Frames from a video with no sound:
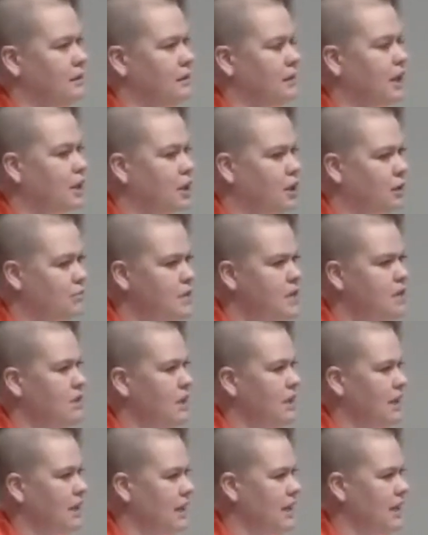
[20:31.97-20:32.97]
a
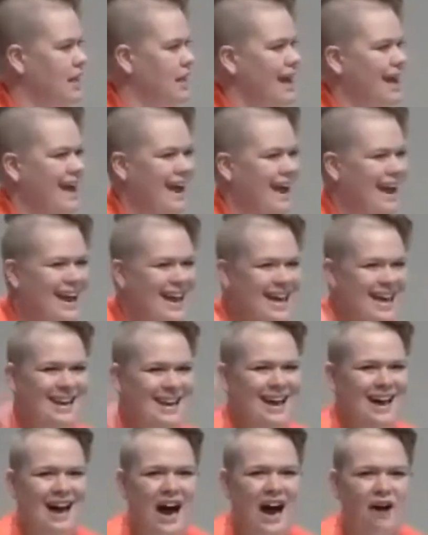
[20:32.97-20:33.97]
community,
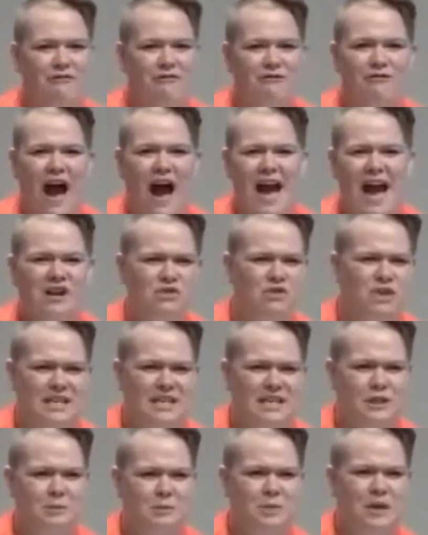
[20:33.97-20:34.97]
and a fiery
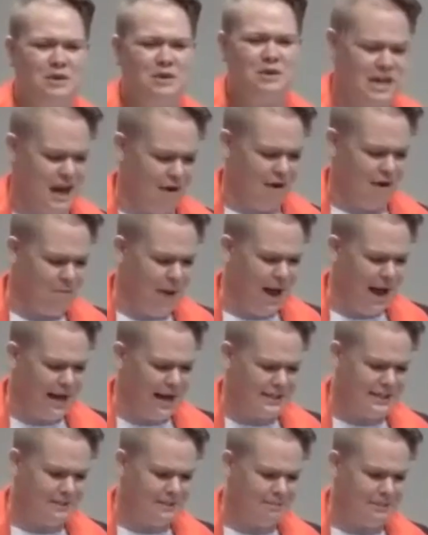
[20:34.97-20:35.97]
spirit of
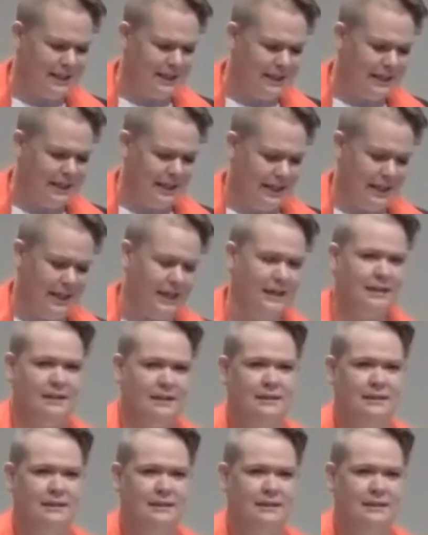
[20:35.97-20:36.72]
possibility.